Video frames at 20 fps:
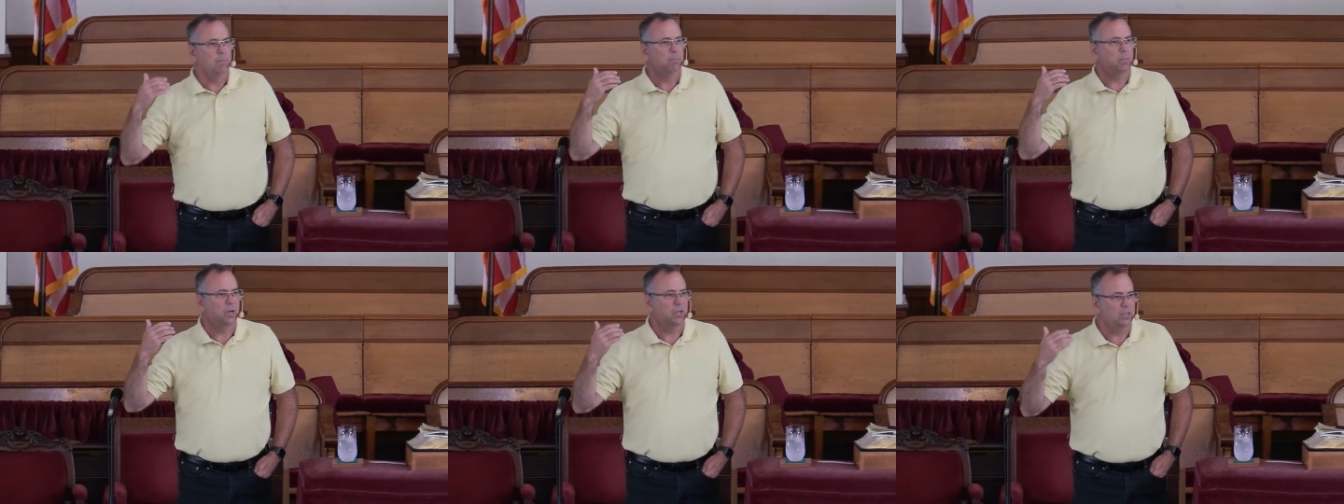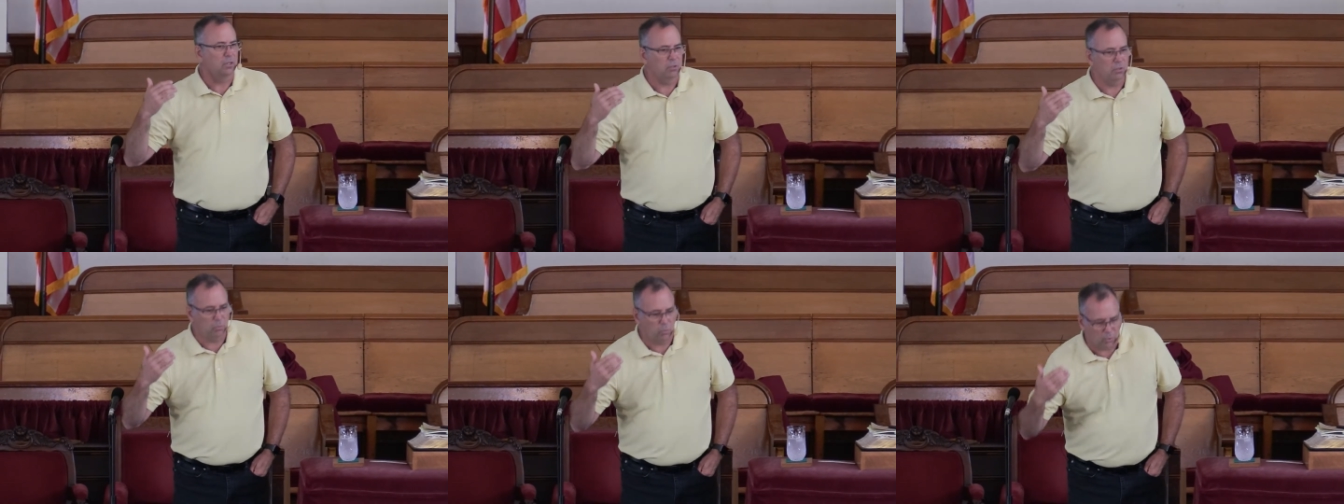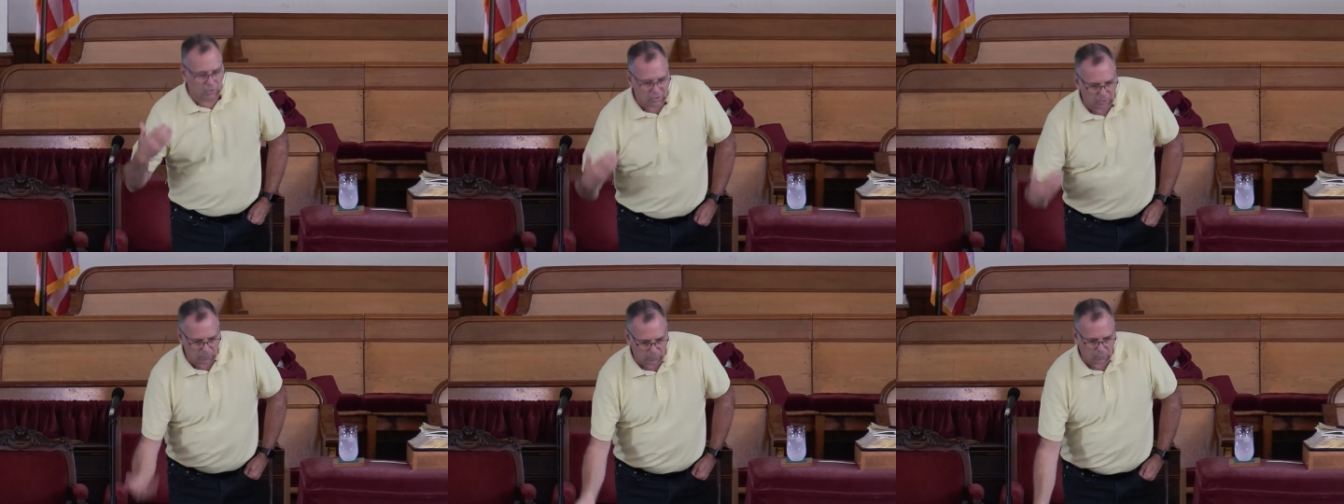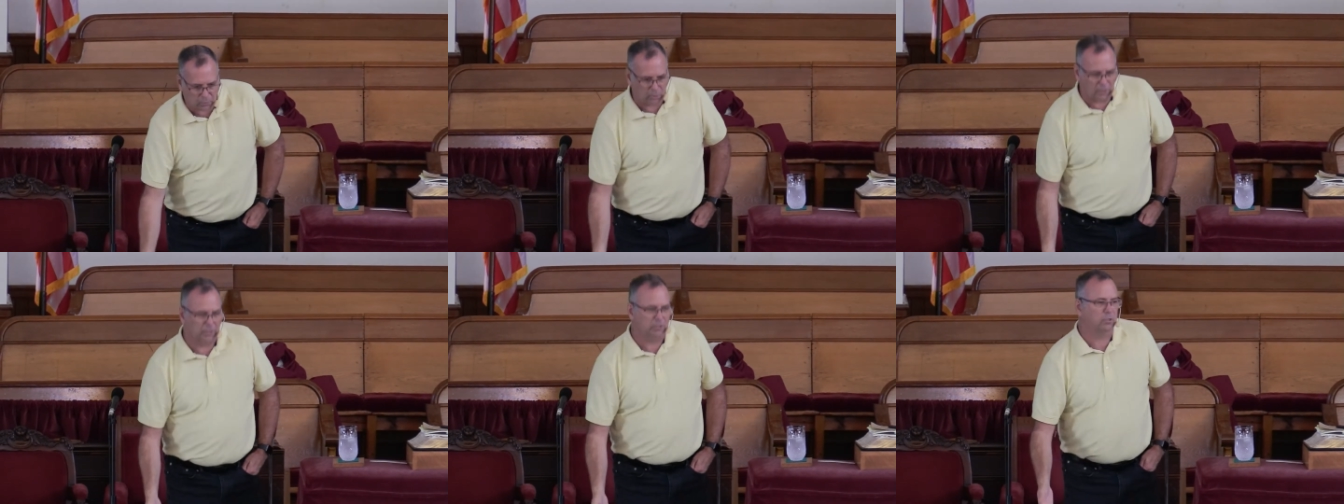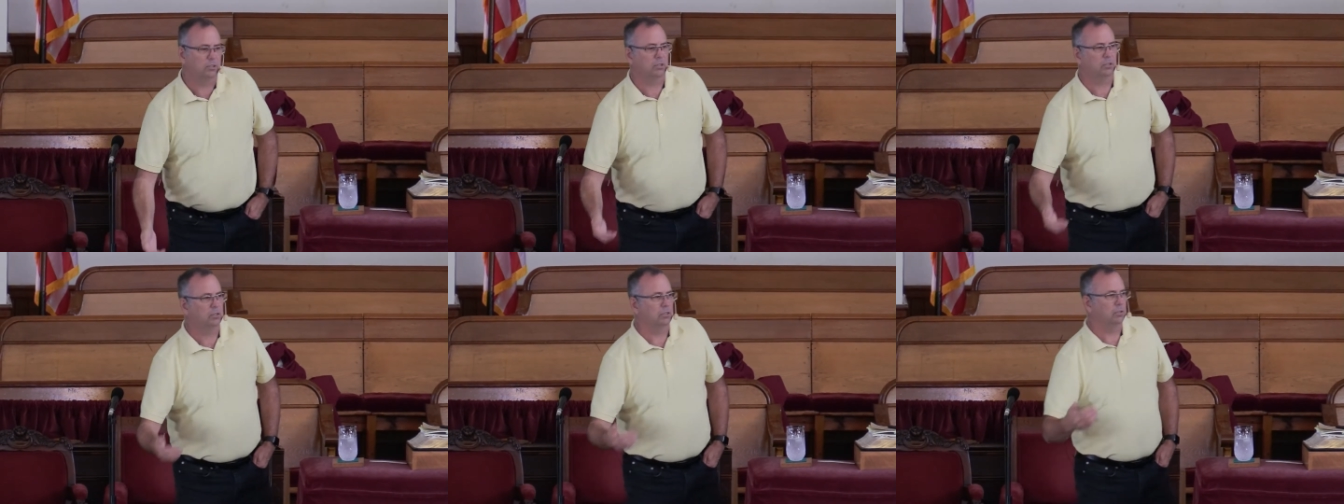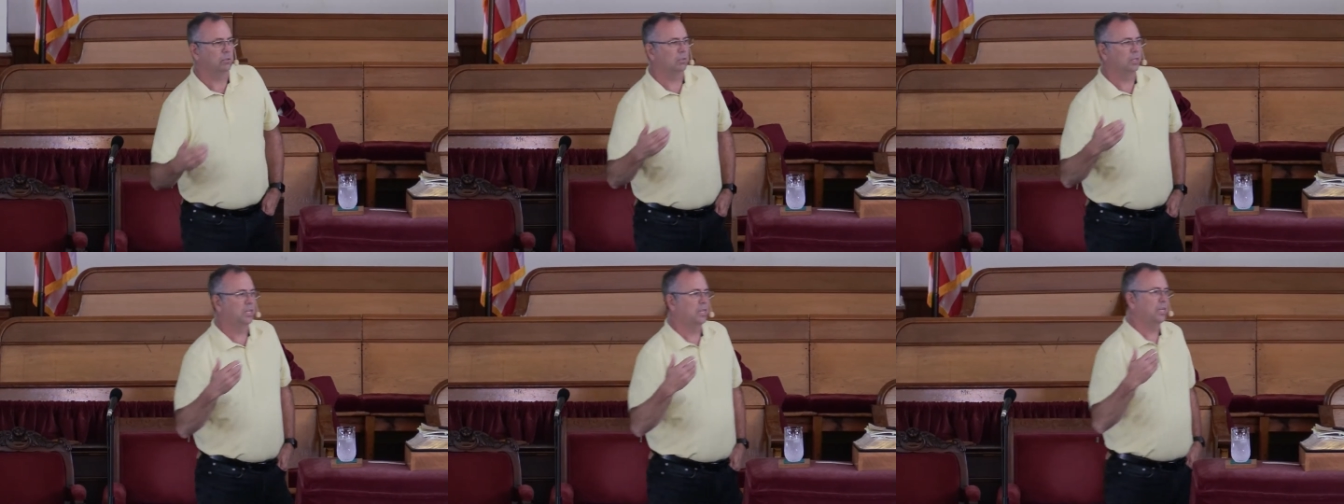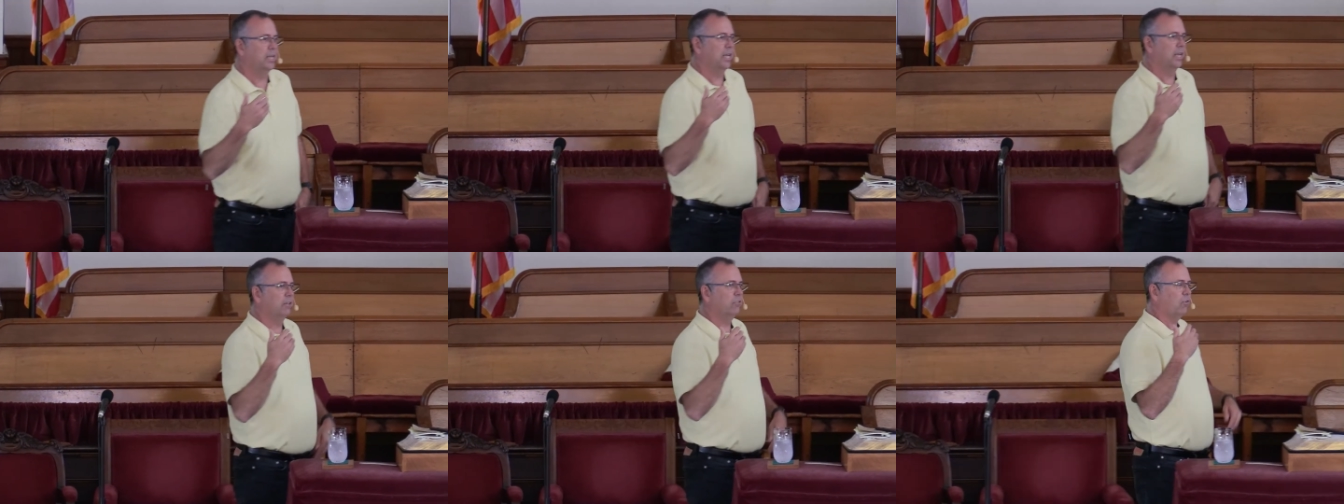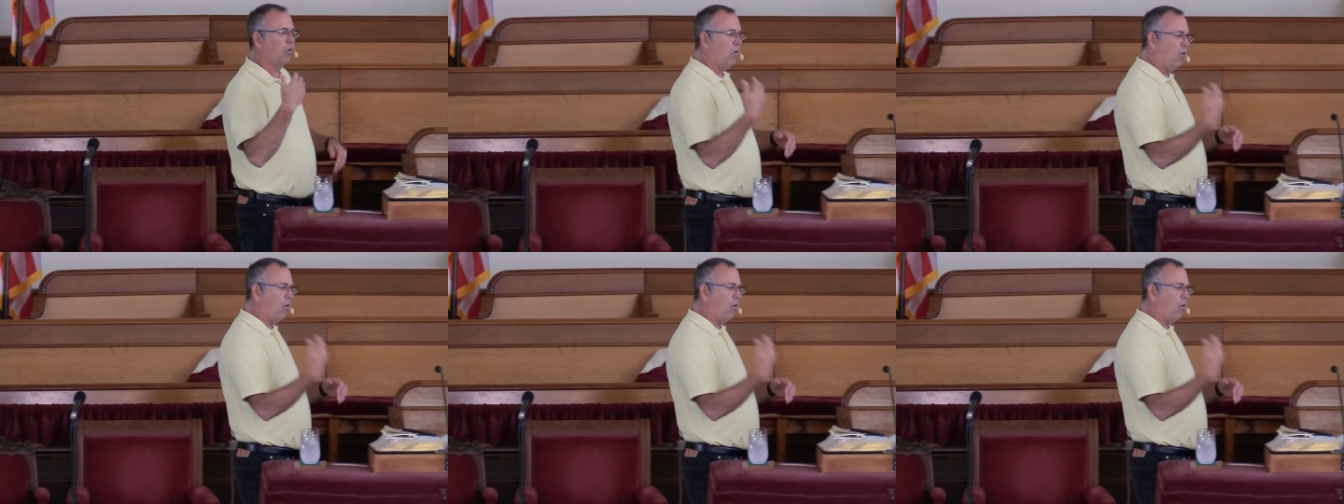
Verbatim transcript: Mother was a prostitute. He has